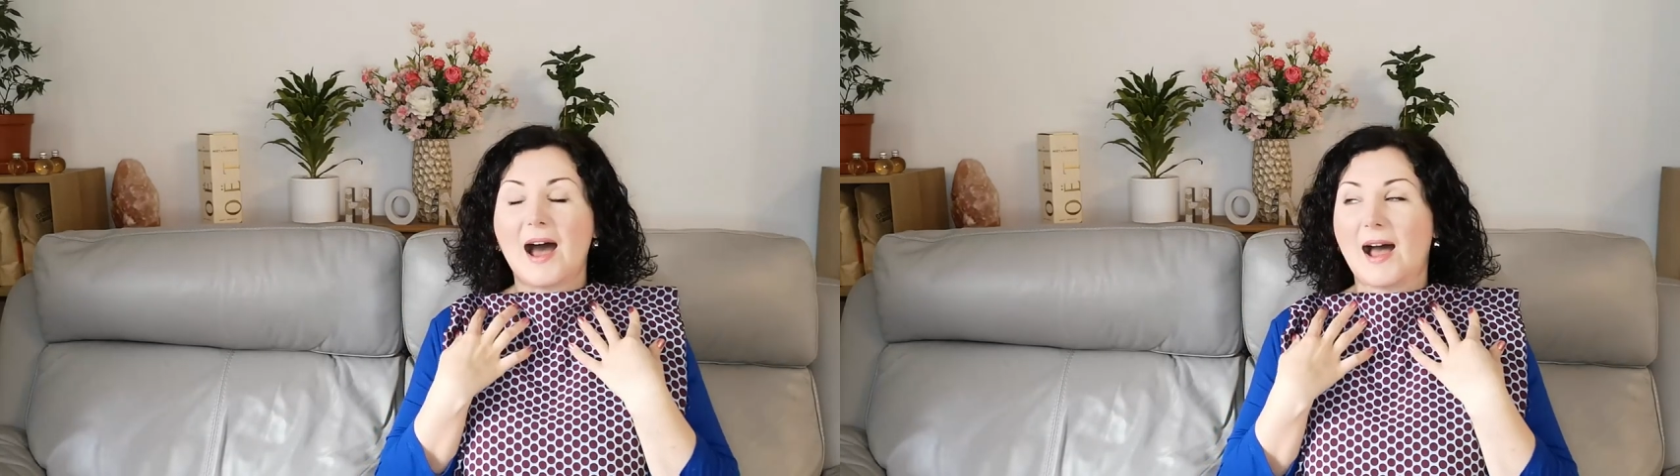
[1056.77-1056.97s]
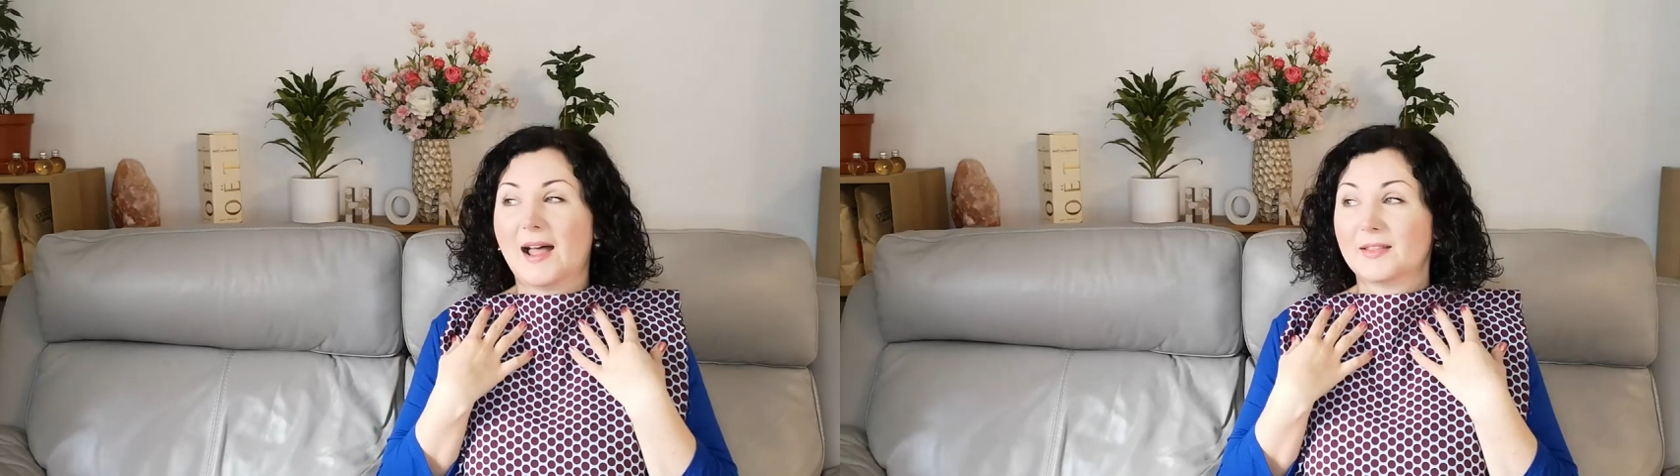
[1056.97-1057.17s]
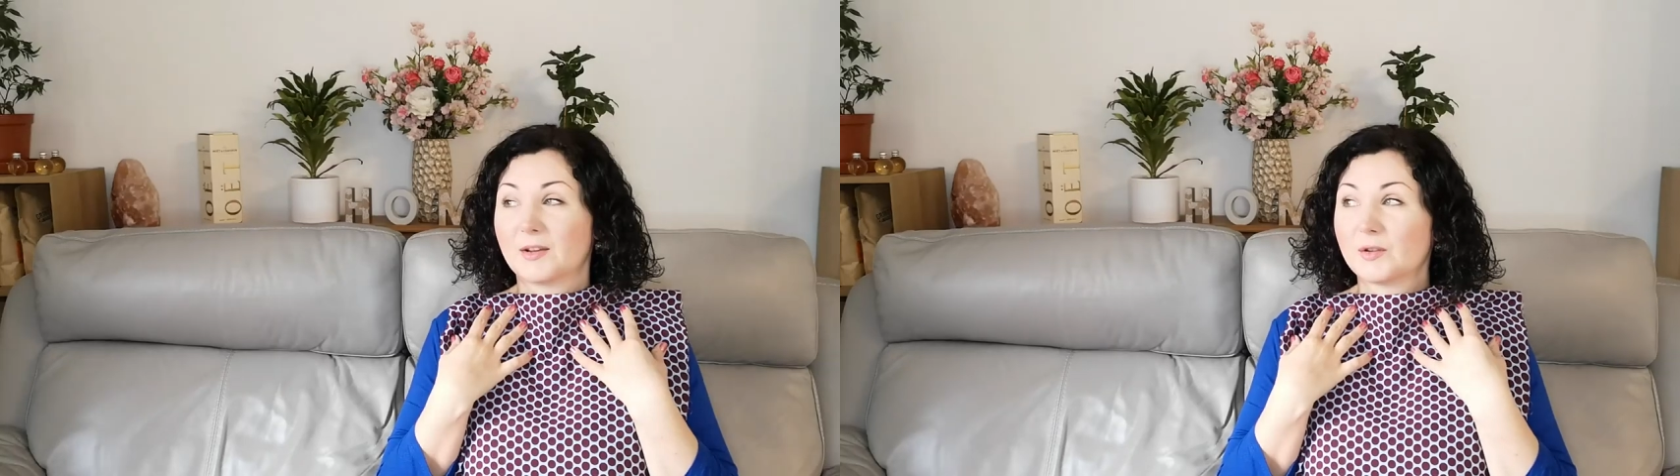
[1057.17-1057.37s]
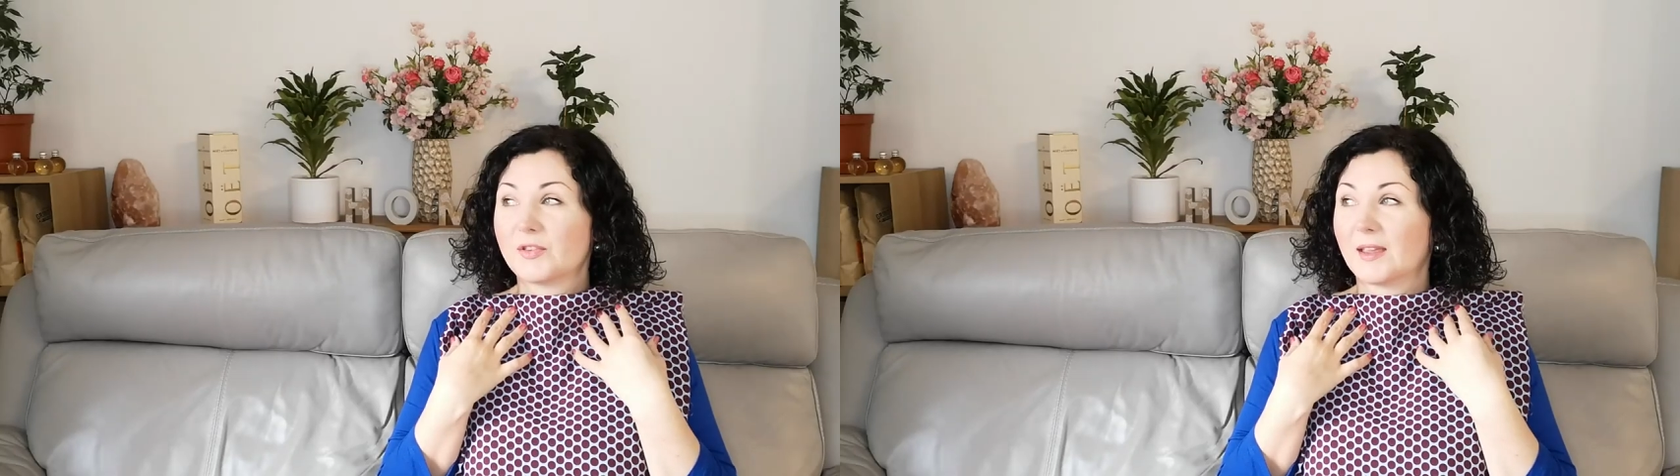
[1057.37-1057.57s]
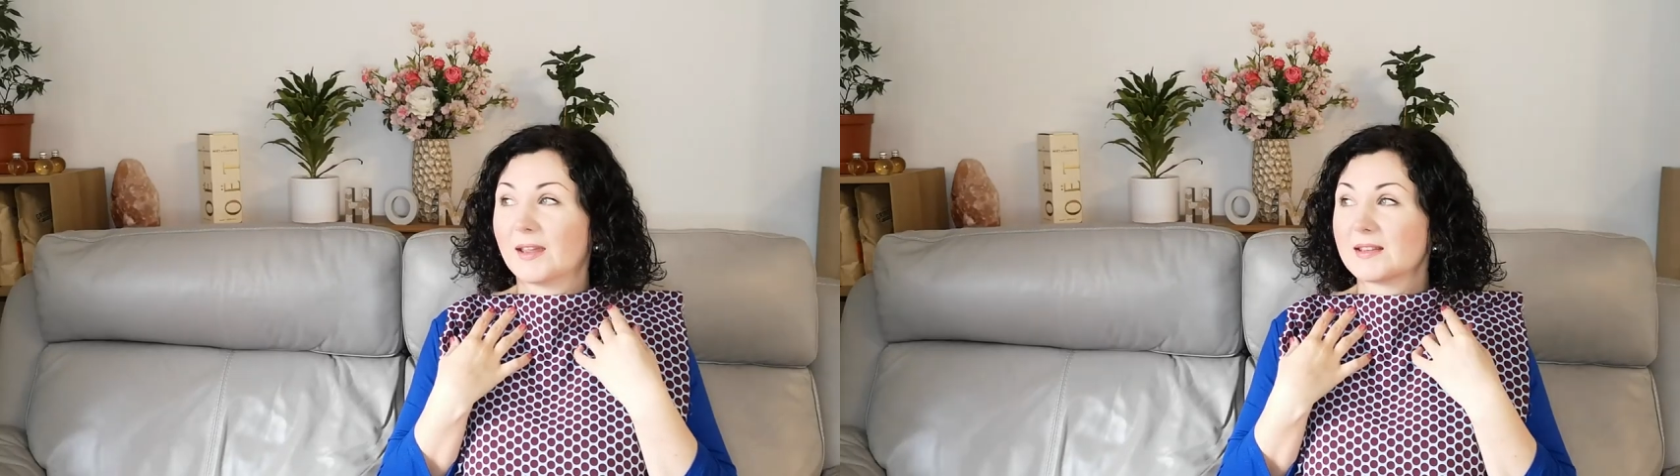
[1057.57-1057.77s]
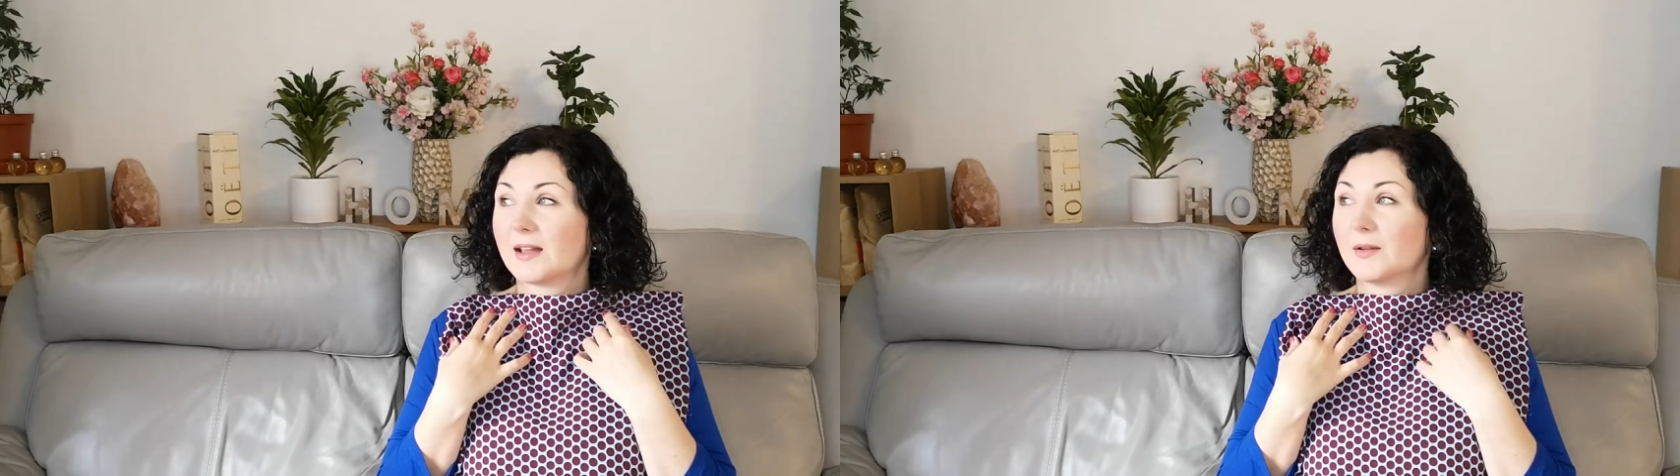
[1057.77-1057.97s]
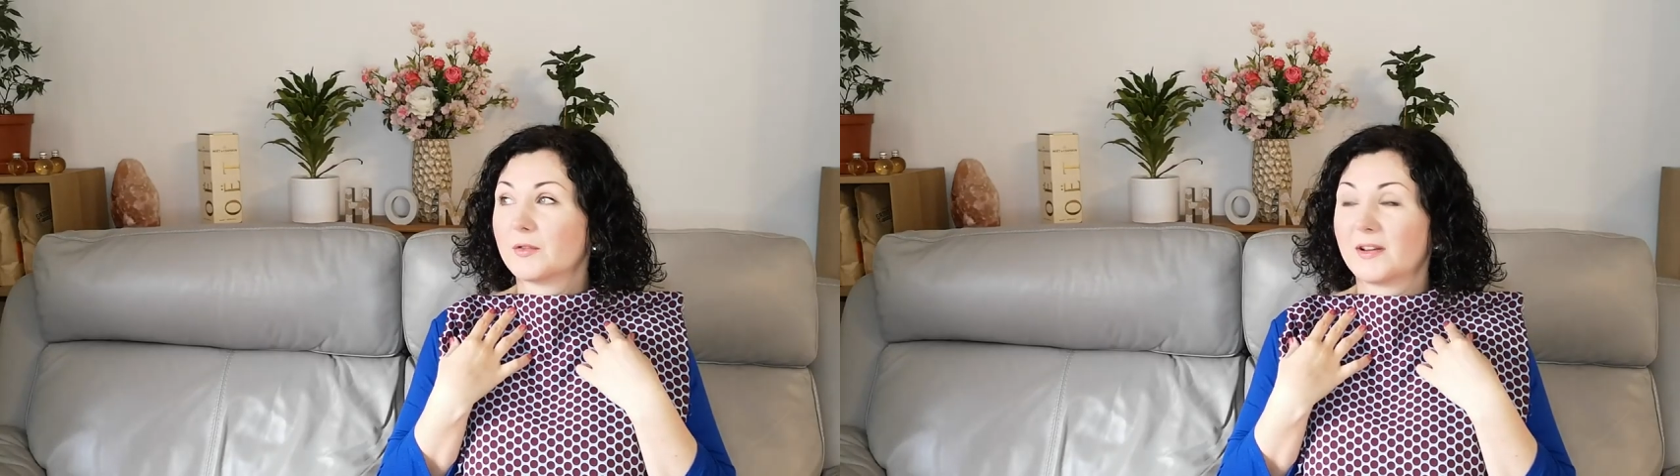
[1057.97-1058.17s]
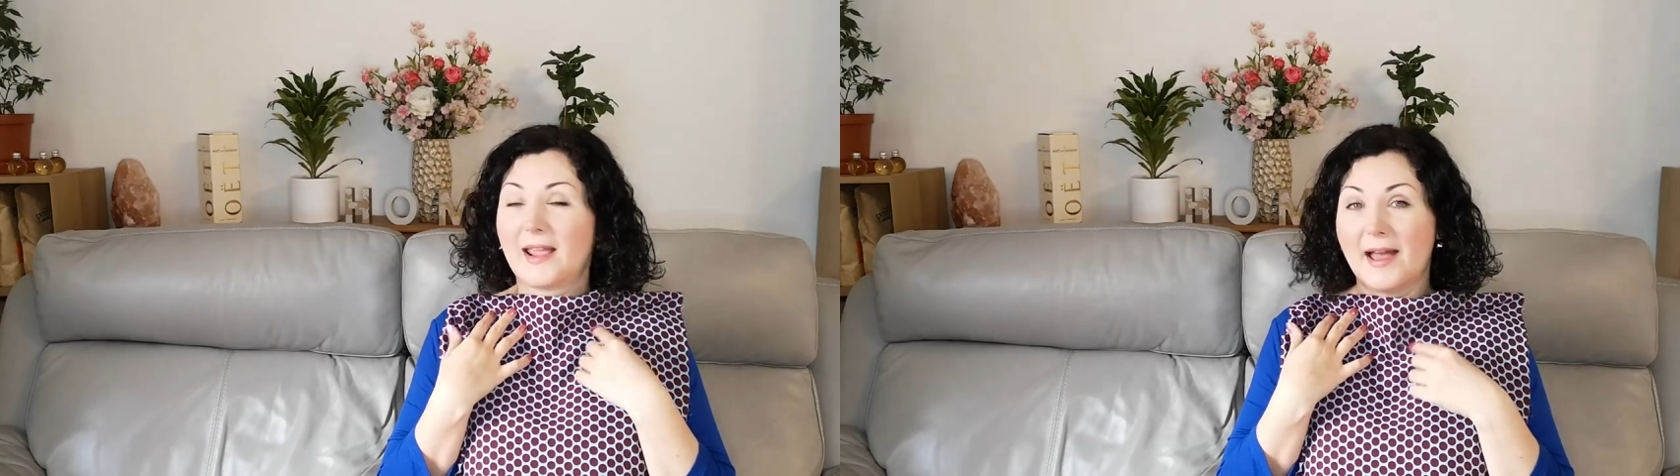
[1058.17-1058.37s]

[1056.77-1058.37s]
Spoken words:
and the good thing is I already